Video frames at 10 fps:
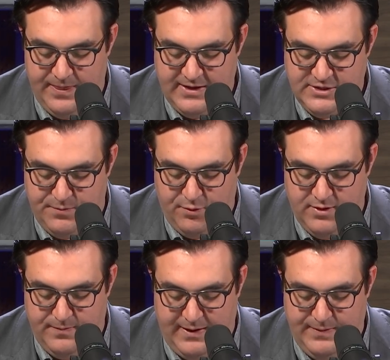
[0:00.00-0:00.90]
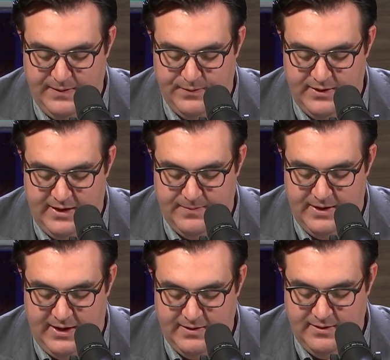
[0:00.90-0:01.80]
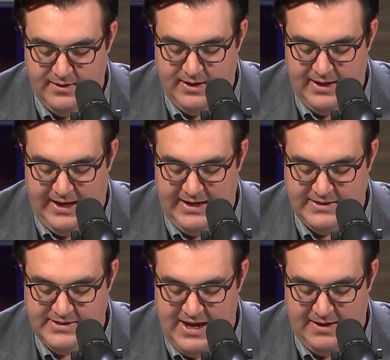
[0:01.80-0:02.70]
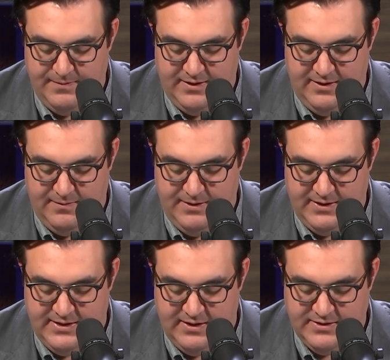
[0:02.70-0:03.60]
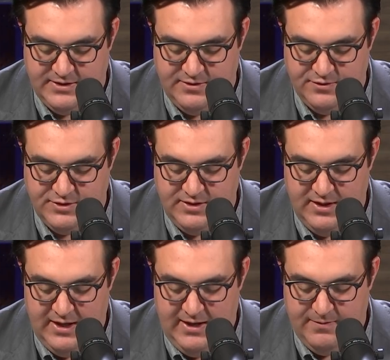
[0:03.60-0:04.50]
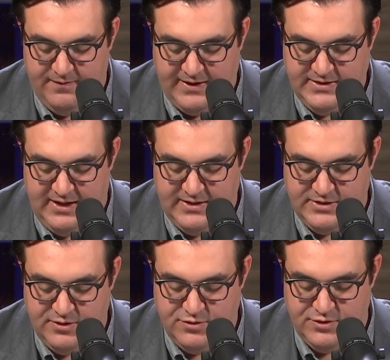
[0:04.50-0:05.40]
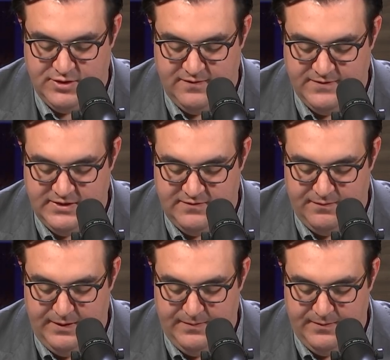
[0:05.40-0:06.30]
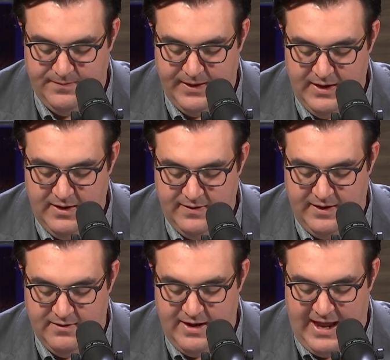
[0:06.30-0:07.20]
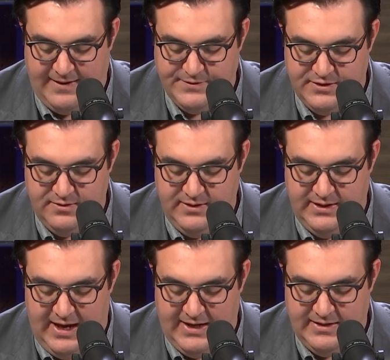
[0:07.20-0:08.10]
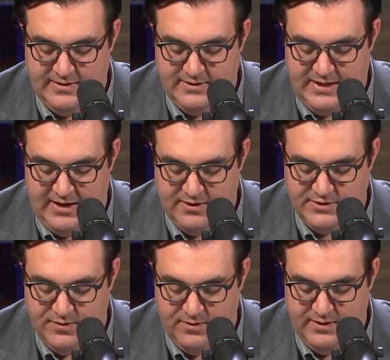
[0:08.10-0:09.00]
supported by people in Lebanon and is not merely a military institution. It provides a lot of social services for people. They are absolutely not terrorist or